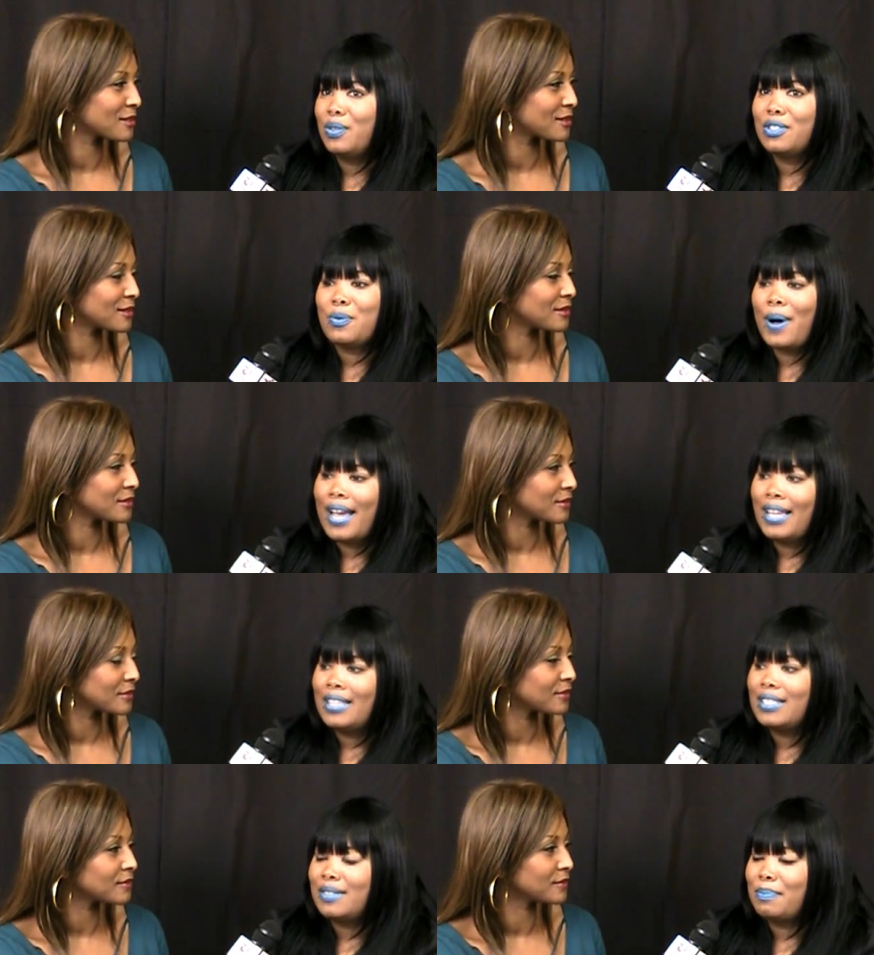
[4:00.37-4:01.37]

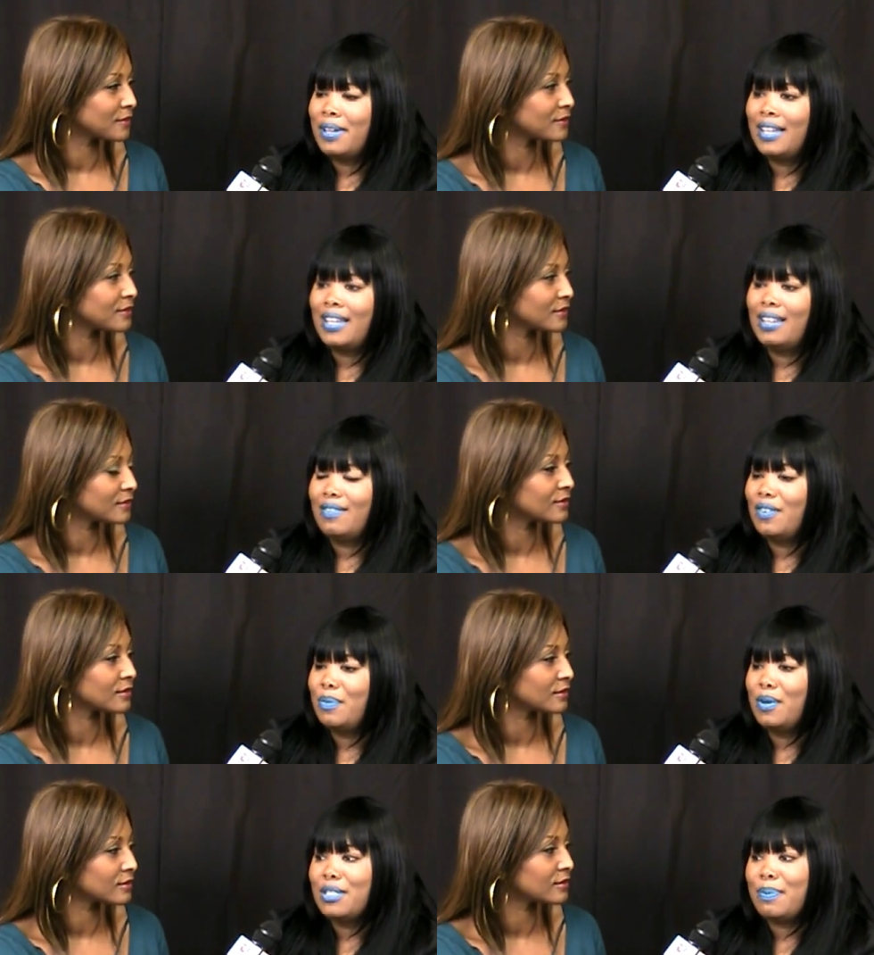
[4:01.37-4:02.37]
Speaker 1: twice, but for
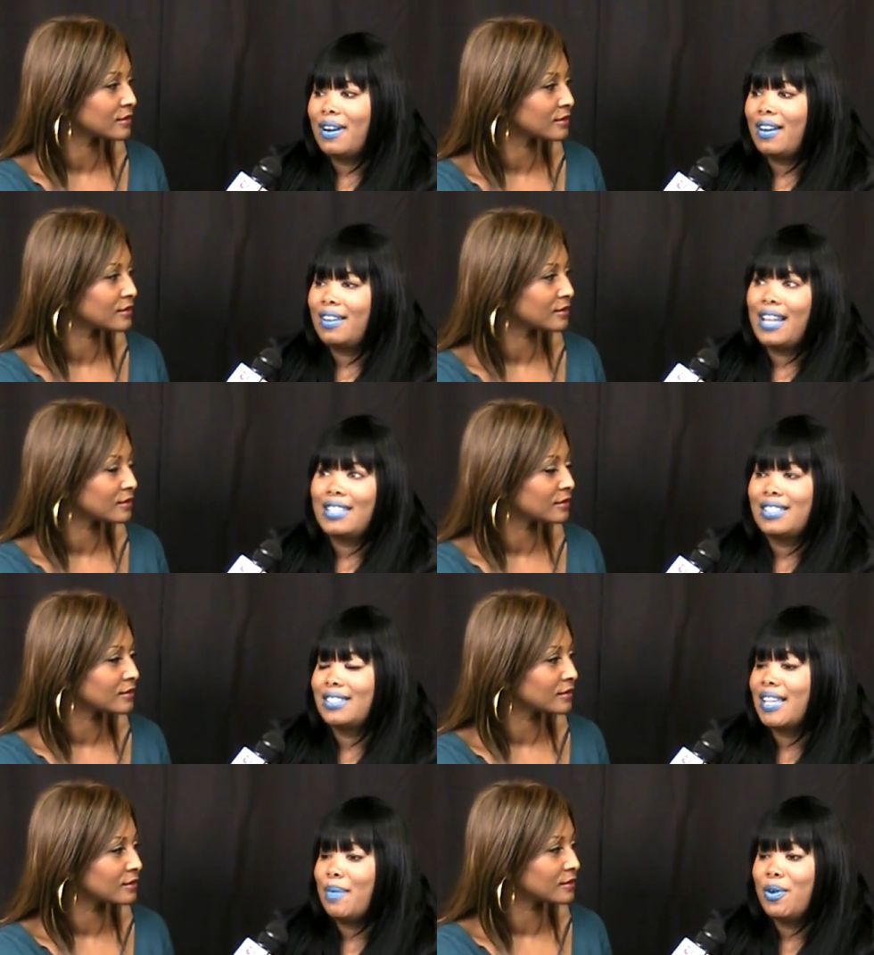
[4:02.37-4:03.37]
the most part, I
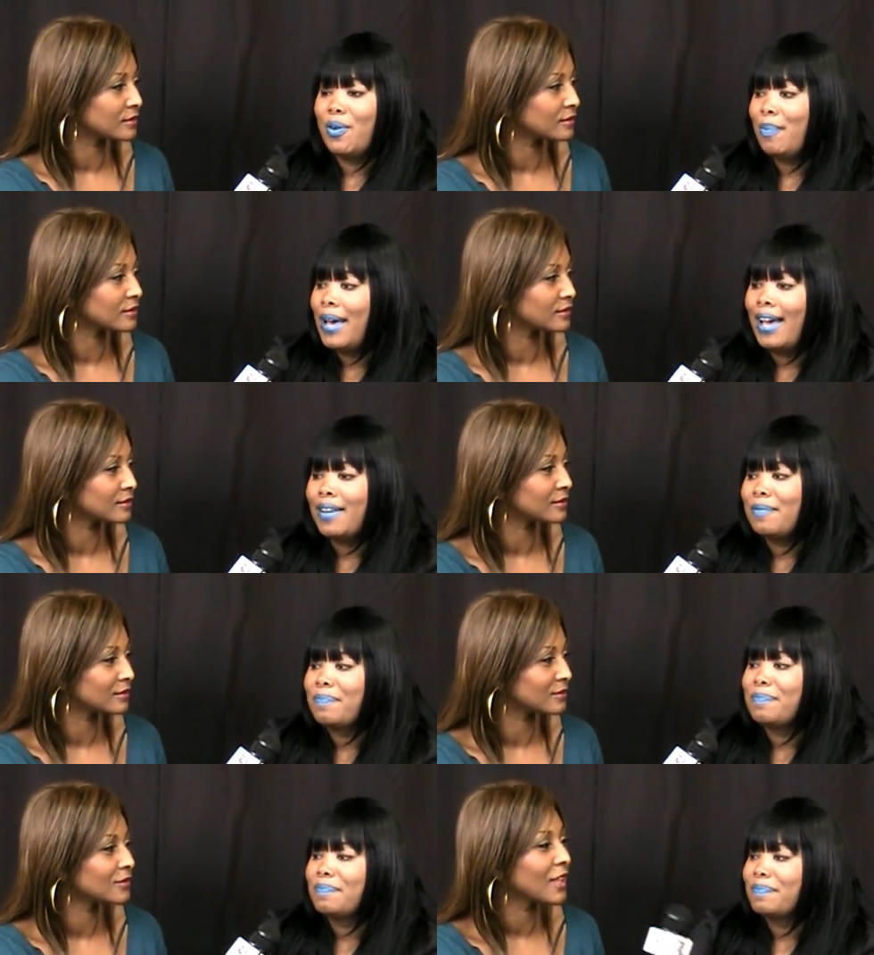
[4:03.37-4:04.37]
just kept going back.
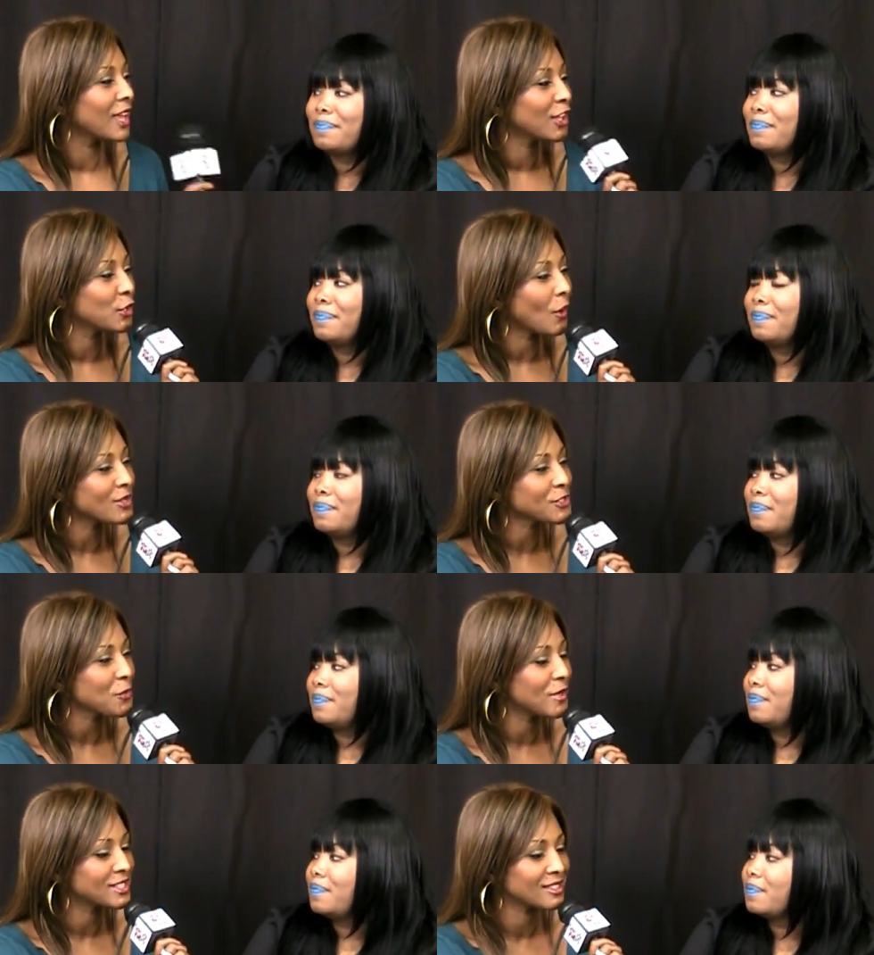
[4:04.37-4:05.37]
Speaker 2: You
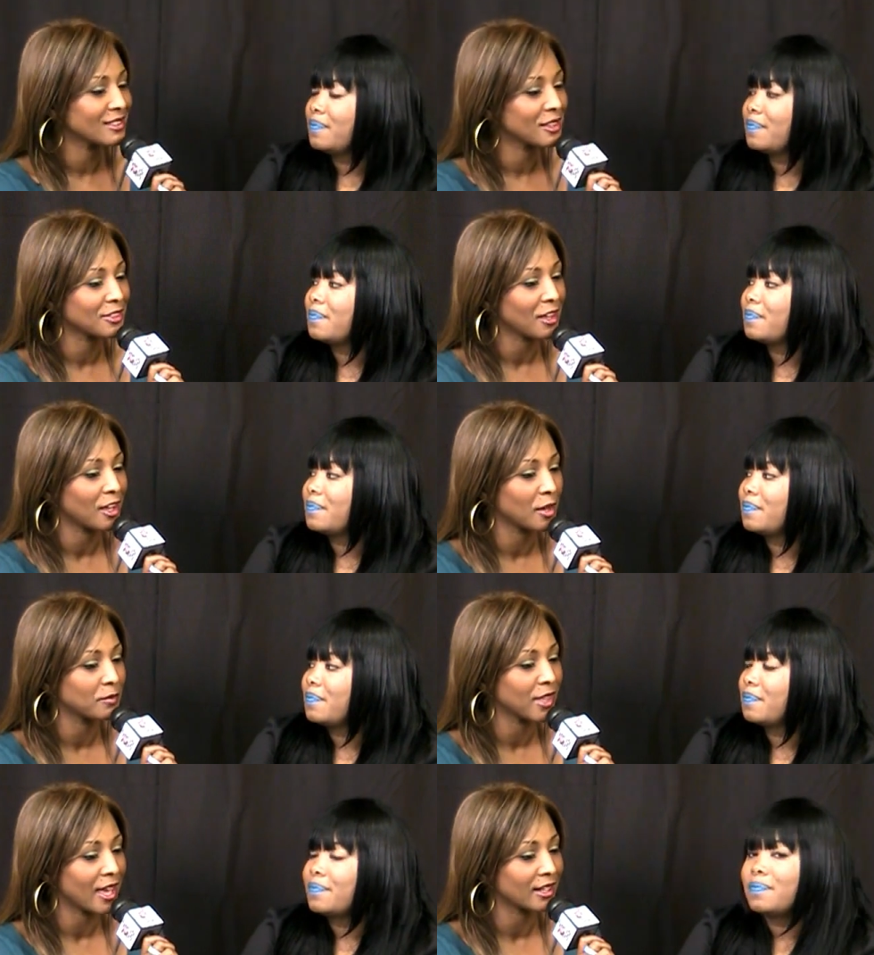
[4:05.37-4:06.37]
also mentioned
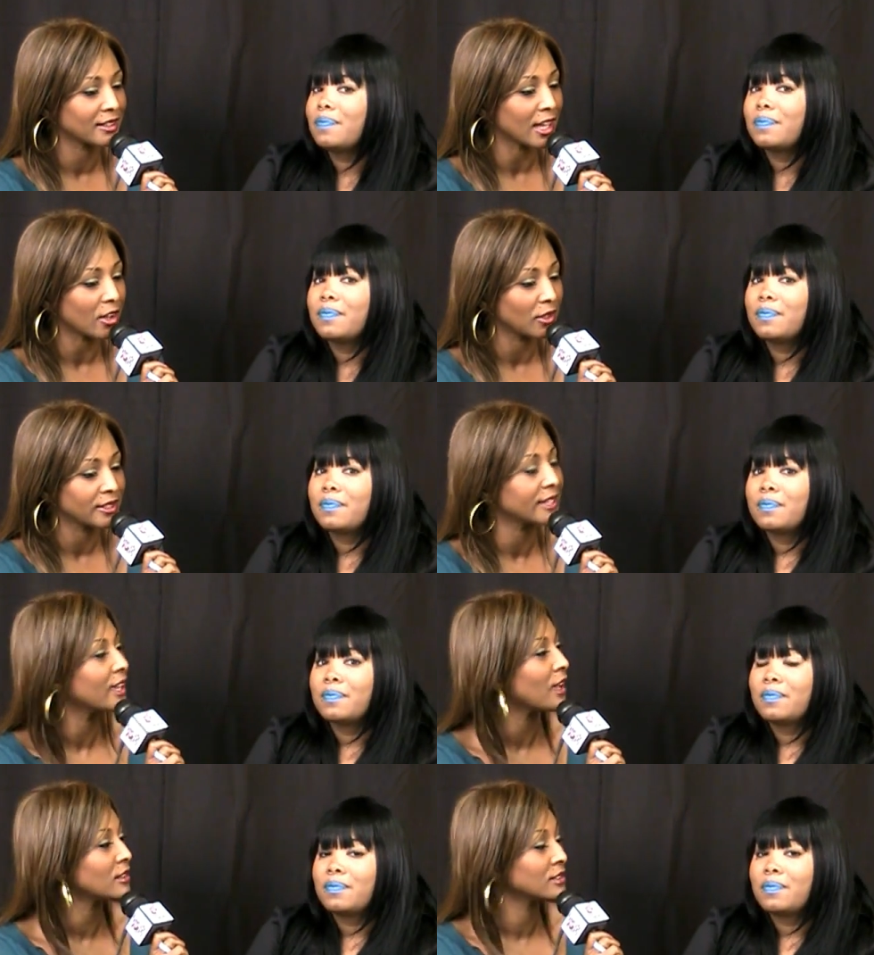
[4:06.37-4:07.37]
um, that not only
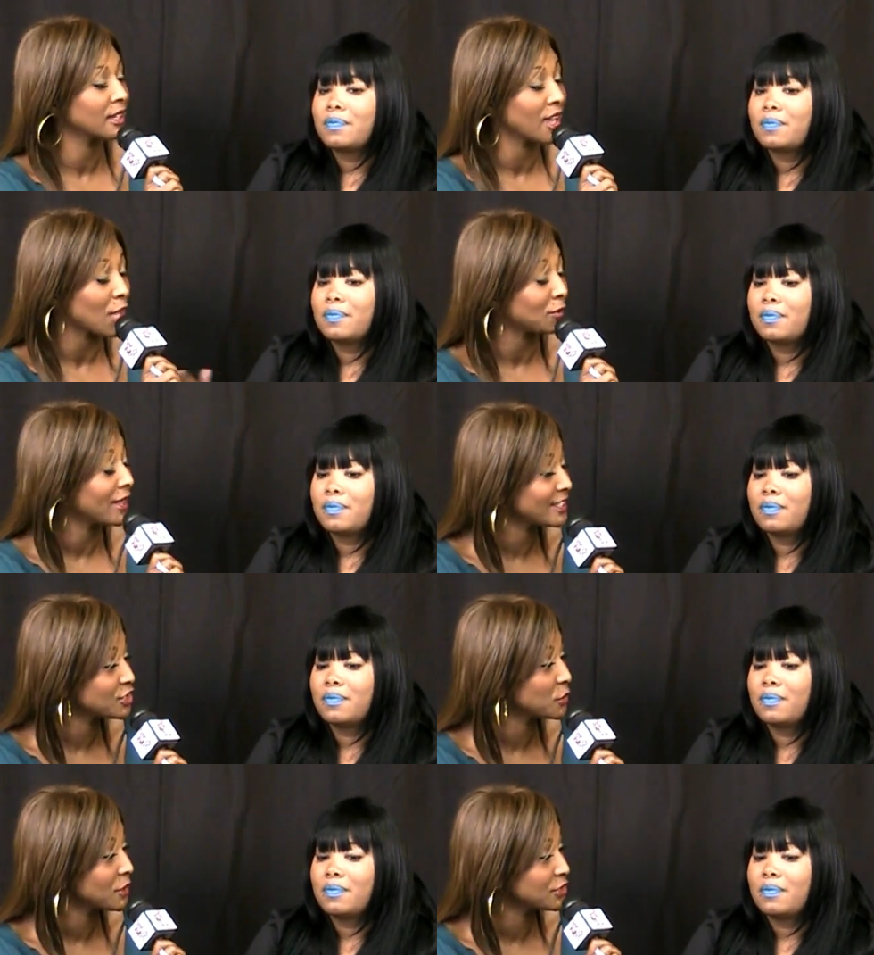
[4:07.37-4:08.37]
did God, did God
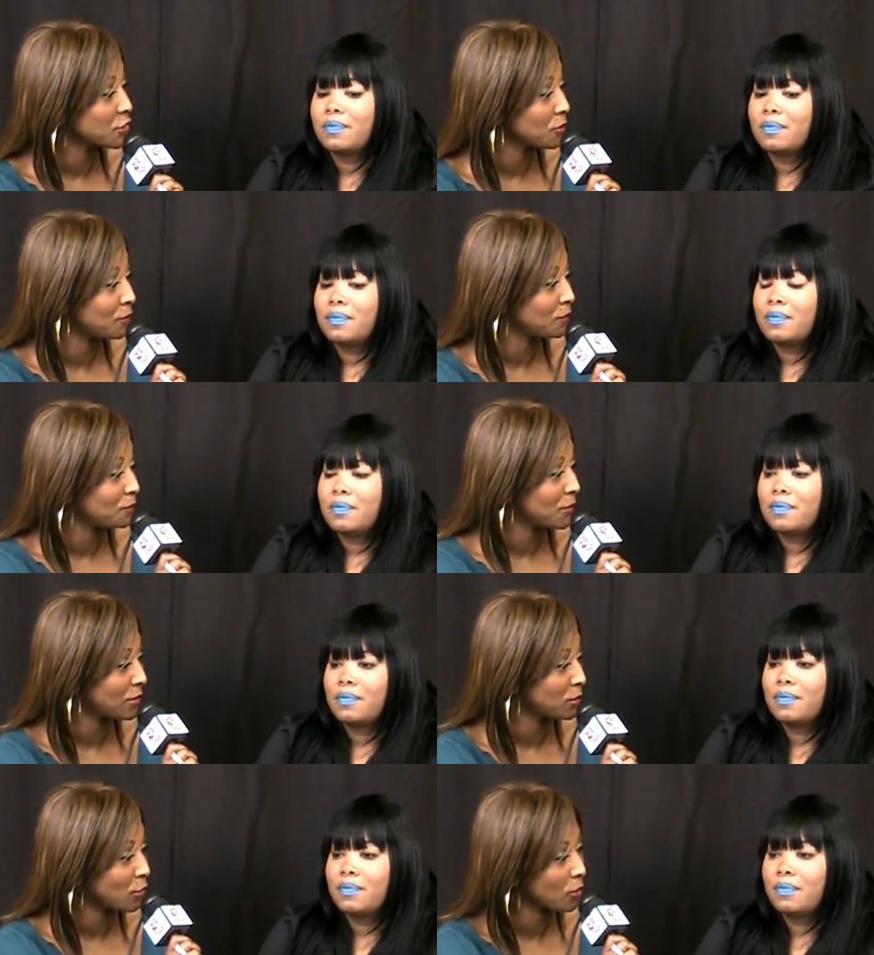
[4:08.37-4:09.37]
bless you with your
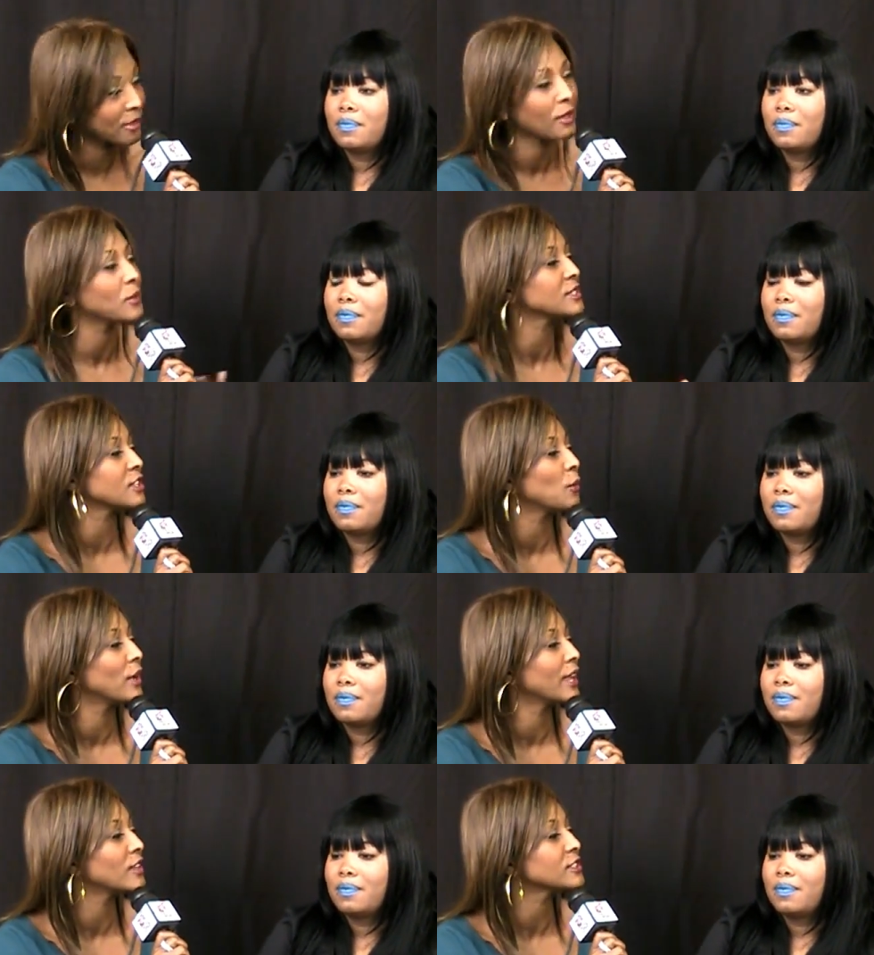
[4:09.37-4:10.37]
baby boy, but there was
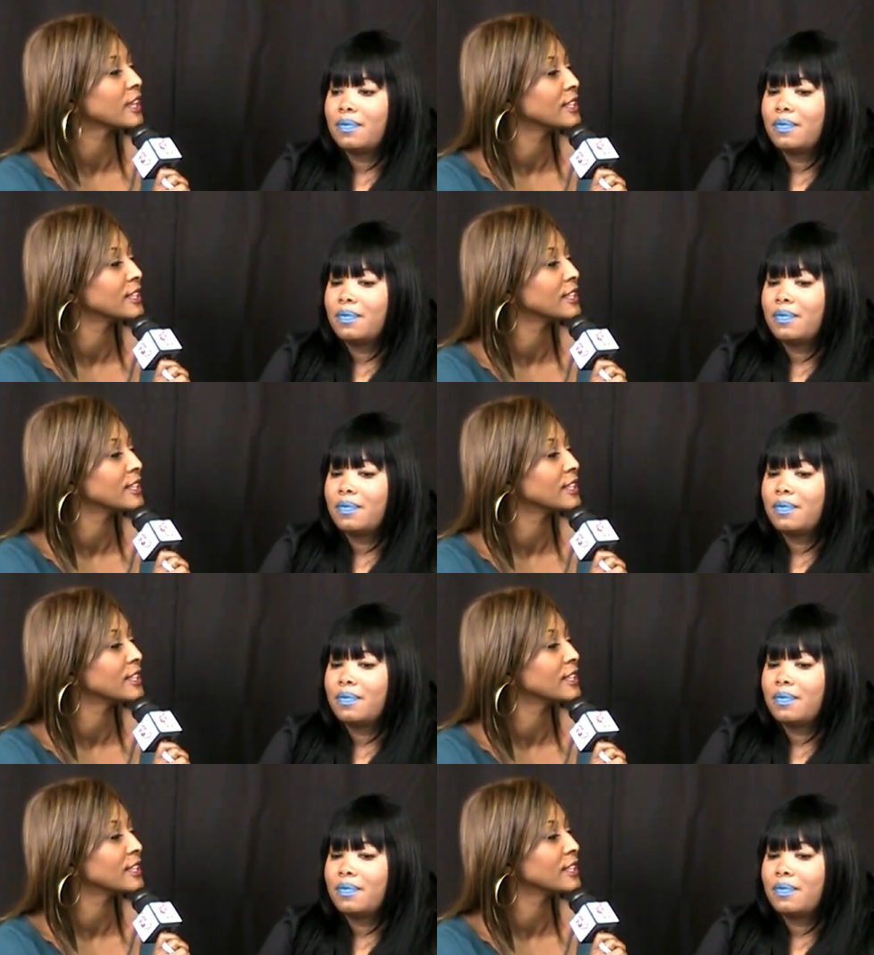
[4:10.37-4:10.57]
someone else that He